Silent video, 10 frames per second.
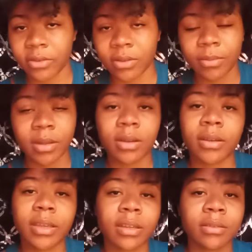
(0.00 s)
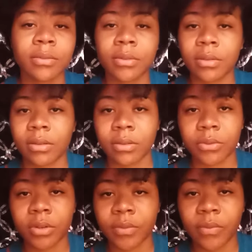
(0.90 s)
or something I'll get
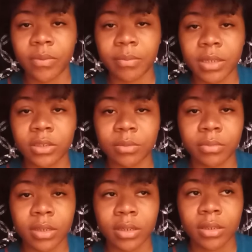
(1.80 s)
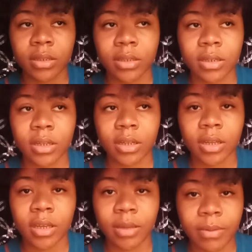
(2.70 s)
some sort of information, but
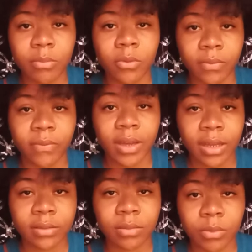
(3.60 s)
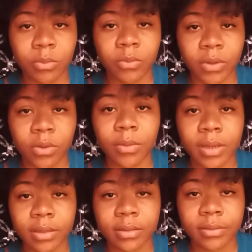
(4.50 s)
he been moving fast. He been moving
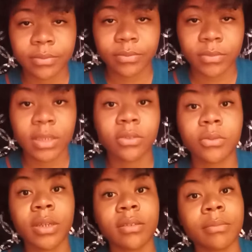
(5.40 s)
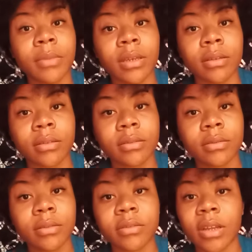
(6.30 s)
quick. And it's quick to me.
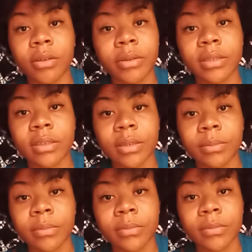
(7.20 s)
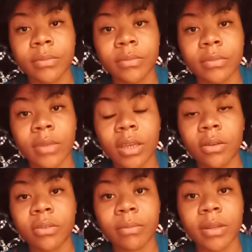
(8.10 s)
It's not quick to him. He
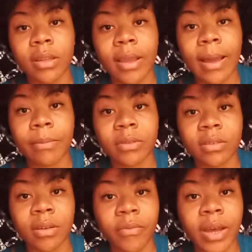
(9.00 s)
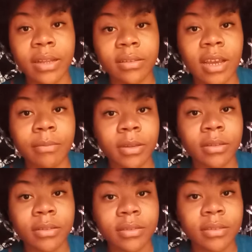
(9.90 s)
knows everything happens in divine
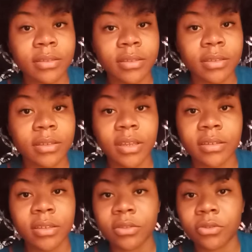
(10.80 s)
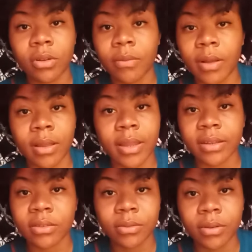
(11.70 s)
timing. He's in control of all of
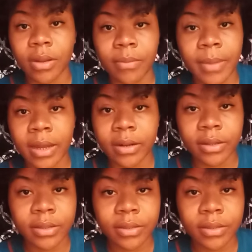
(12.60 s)
that, so it don't even matter.